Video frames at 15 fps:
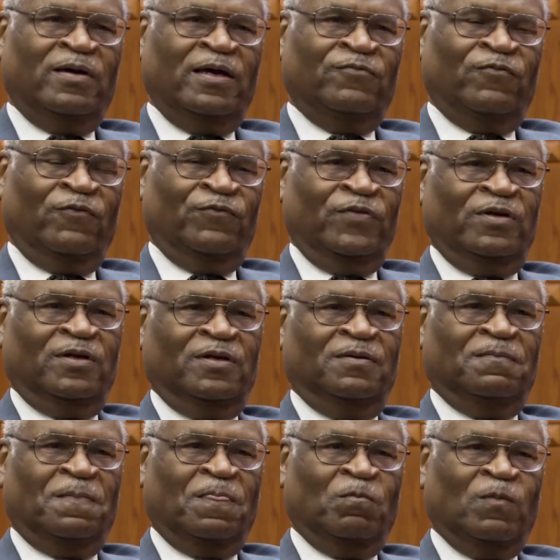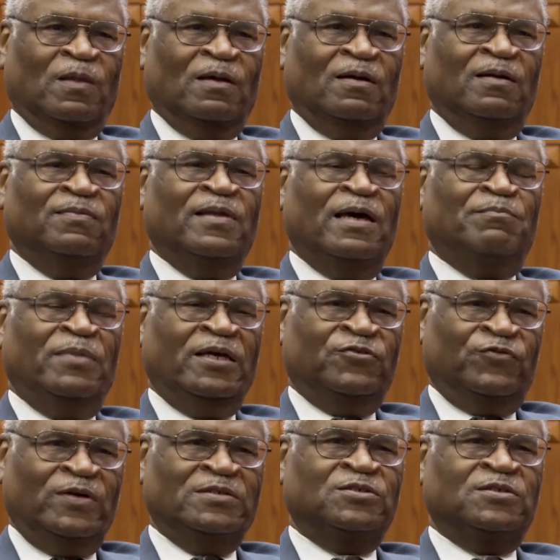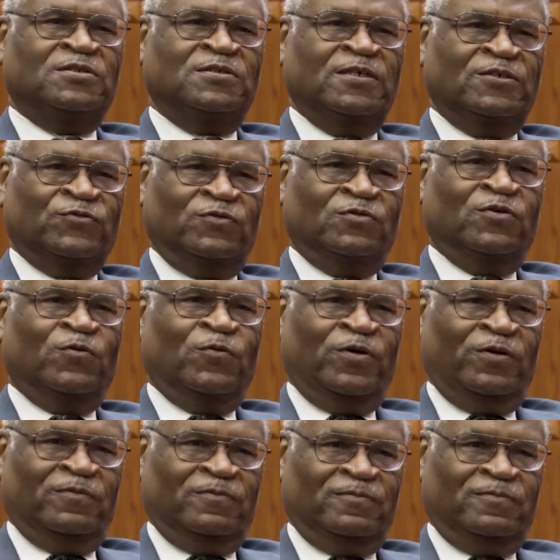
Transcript: and fulfilling, that makes for a successful career.